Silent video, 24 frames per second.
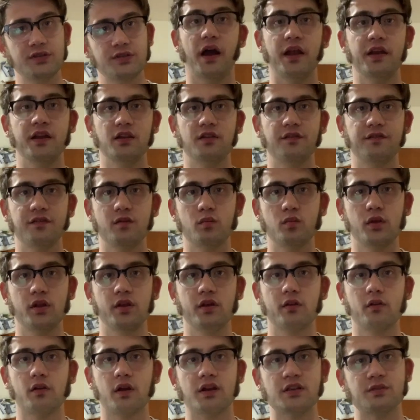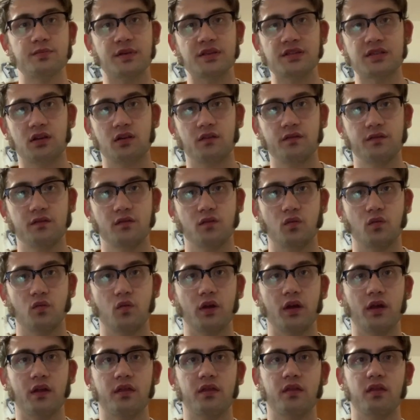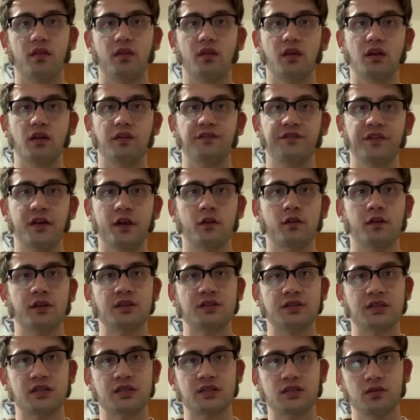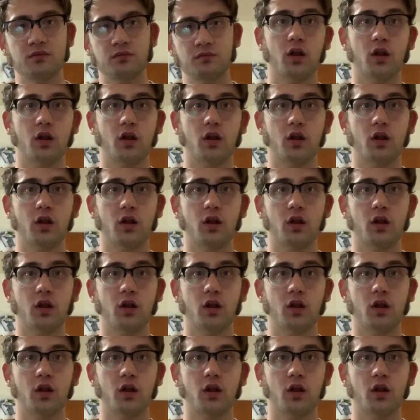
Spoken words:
I need to familiarize myself with the fingering system.